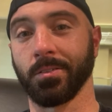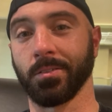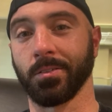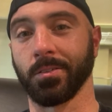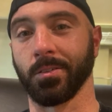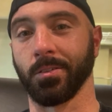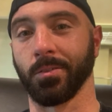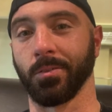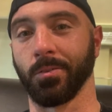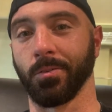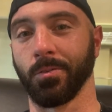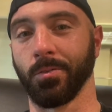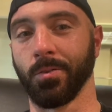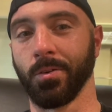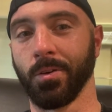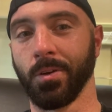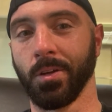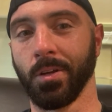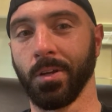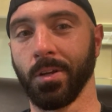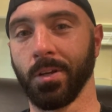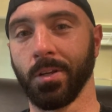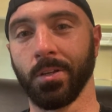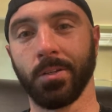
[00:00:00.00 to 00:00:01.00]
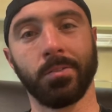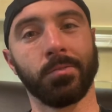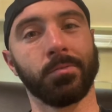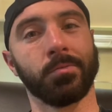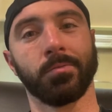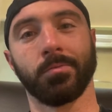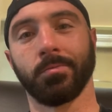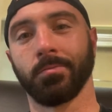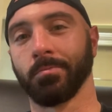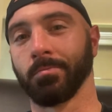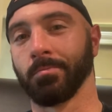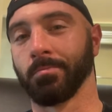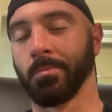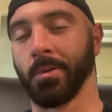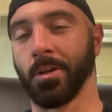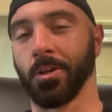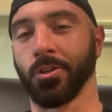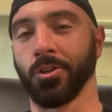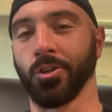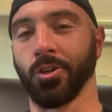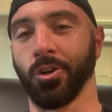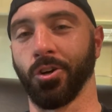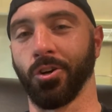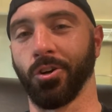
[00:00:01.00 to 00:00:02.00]
So
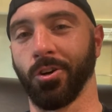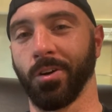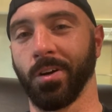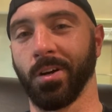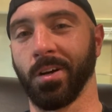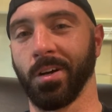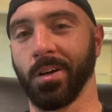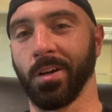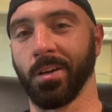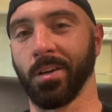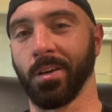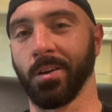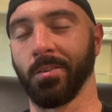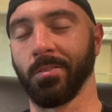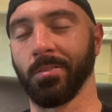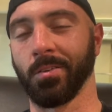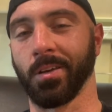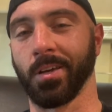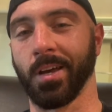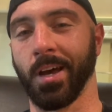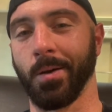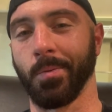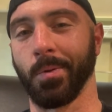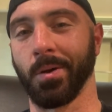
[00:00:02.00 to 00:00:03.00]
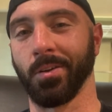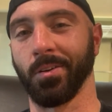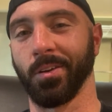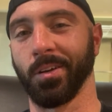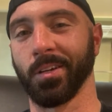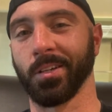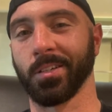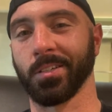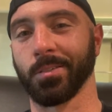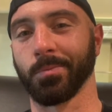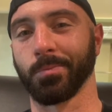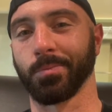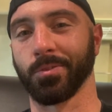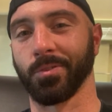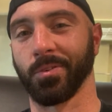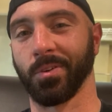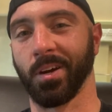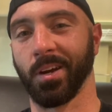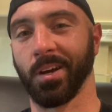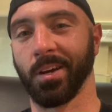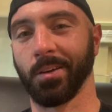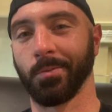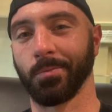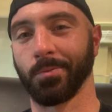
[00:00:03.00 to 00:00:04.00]
make sure you know, you comment, like,
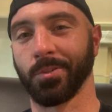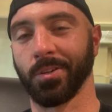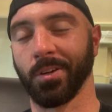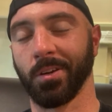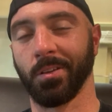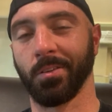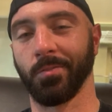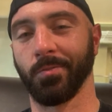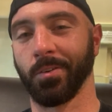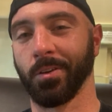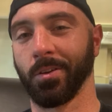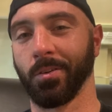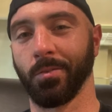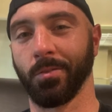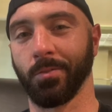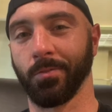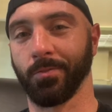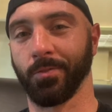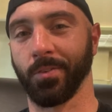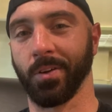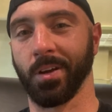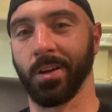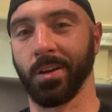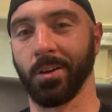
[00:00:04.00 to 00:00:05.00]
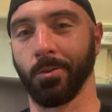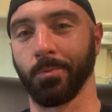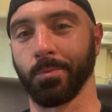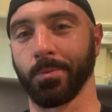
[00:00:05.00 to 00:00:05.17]
subscribe, share the video with a friend.